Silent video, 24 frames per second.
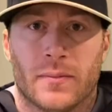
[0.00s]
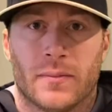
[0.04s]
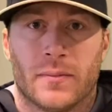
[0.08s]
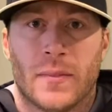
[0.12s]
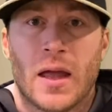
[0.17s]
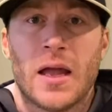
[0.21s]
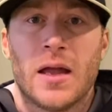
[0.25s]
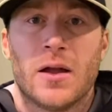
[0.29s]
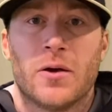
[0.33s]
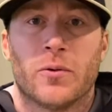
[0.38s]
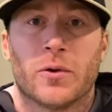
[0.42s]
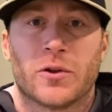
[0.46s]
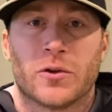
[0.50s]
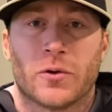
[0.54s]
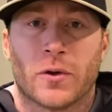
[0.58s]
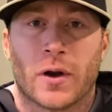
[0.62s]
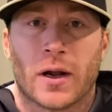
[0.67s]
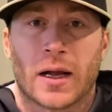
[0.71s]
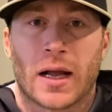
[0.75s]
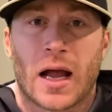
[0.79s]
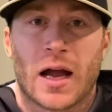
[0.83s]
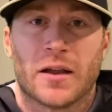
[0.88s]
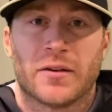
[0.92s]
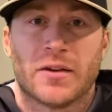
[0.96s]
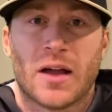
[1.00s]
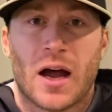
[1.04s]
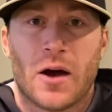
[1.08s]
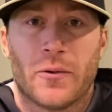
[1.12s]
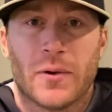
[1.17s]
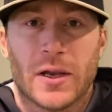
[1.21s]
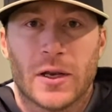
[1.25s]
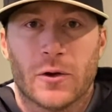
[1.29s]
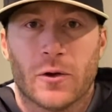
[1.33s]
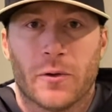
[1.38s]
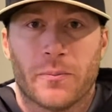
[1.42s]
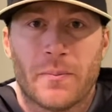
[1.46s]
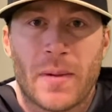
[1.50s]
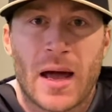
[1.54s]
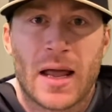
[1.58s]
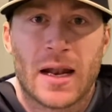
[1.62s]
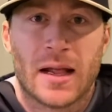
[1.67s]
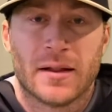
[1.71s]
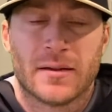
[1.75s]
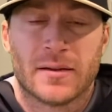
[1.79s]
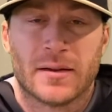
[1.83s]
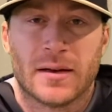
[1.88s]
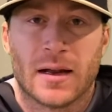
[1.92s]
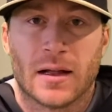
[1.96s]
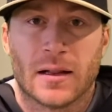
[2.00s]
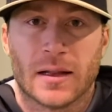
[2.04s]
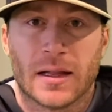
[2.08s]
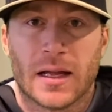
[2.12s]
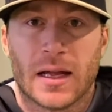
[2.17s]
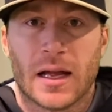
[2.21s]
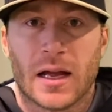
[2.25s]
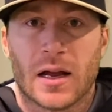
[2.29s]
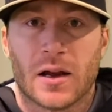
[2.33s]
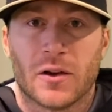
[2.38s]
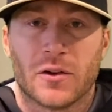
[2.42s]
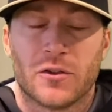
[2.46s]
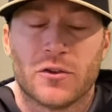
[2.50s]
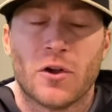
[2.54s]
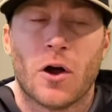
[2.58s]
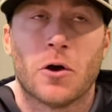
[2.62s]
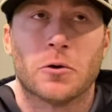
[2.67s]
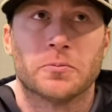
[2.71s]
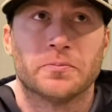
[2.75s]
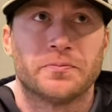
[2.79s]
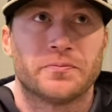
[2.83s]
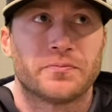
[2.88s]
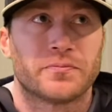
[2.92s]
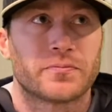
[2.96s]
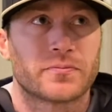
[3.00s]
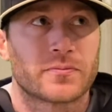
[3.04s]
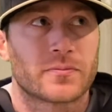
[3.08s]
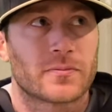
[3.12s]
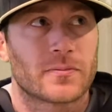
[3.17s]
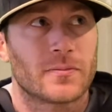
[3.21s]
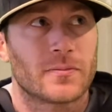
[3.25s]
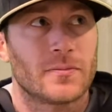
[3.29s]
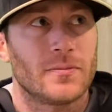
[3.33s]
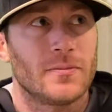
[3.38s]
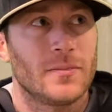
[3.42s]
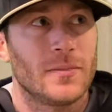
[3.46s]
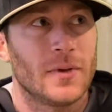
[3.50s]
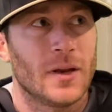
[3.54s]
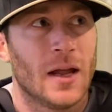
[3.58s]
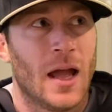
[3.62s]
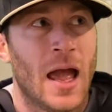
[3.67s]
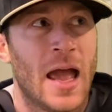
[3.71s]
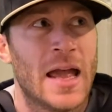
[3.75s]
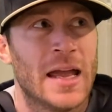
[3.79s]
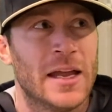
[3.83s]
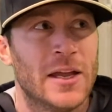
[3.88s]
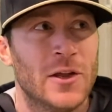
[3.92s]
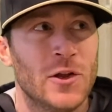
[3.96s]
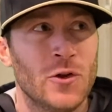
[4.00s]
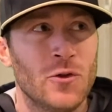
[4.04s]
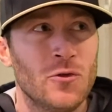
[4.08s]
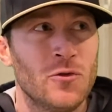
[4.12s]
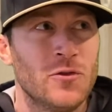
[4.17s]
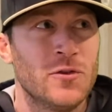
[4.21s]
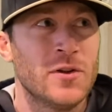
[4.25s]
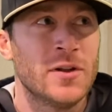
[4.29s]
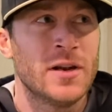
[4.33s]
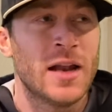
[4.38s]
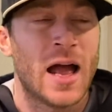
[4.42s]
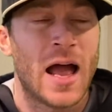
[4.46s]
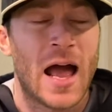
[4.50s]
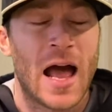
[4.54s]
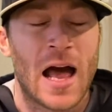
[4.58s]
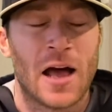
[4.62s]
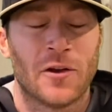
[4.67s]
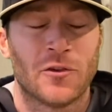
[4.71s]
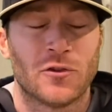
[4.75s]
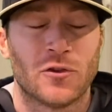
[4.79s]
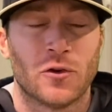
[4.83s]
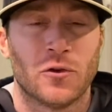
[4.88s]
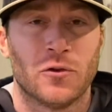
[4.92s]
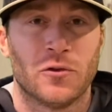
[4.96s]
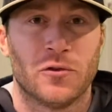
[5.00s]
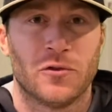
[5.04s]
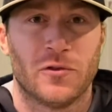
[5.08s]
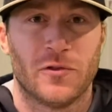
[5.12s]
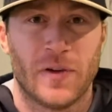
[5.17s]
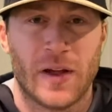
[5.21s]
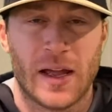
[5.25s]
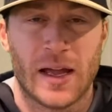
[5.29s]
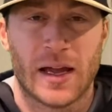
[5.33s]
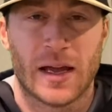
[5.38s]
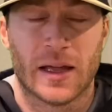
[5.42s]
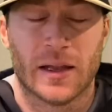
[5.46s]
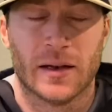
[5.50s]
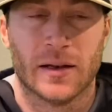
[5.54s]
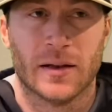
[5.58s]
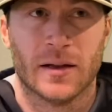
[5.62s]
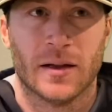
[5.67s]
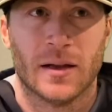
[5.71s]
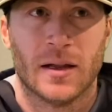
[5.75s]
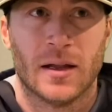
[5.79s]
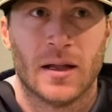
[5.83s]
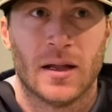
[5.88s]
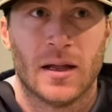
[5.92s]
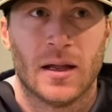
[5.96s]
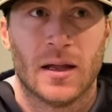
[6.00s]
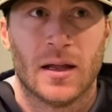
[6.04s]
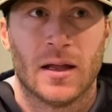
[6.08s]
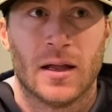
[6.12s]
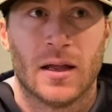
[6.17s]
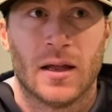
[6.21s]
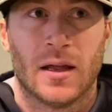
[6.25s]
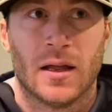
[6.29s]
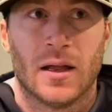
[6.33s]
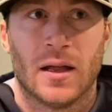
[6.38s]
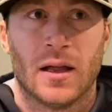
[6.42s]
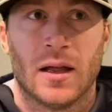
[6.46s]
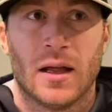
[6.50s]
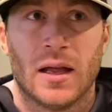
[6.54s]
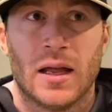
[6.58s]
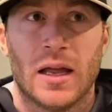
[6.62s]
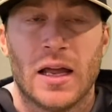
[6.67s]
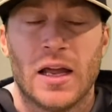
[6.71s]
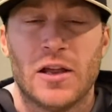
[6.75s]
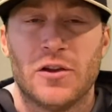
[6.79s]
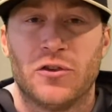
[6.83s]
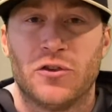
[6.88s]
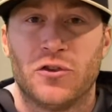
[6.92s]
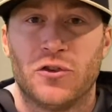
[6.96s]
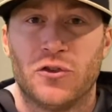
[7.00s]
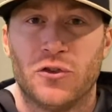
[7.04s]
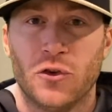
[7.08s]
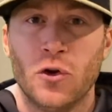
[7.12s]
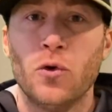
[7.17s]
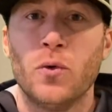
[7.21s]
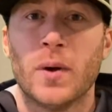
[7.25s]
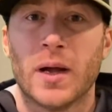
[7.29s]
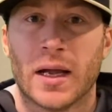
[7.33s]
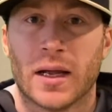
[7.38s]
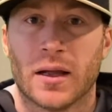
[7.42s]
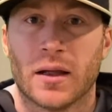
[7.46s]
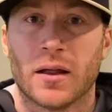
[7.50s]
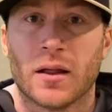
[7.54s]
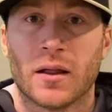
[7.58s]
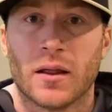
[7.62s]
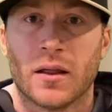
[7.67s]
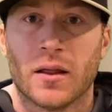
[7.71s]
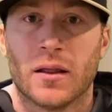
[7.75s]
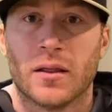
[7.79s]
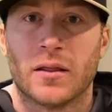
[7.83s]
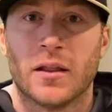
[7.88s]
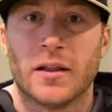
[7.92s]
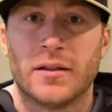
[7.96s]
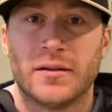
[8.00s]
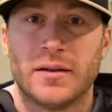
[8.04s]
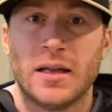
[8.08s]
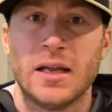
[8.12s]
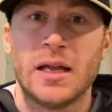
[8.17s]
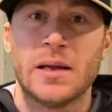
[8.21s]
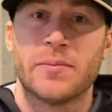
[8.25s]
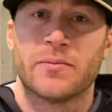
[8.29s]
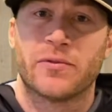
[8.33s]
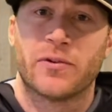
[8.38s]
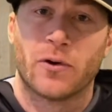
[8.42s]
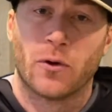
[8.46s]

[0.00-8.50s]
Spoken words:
Hey, what's going on, guys? How we doing? Matt Antonelli here. So, a Houston Astros fan is suing the team for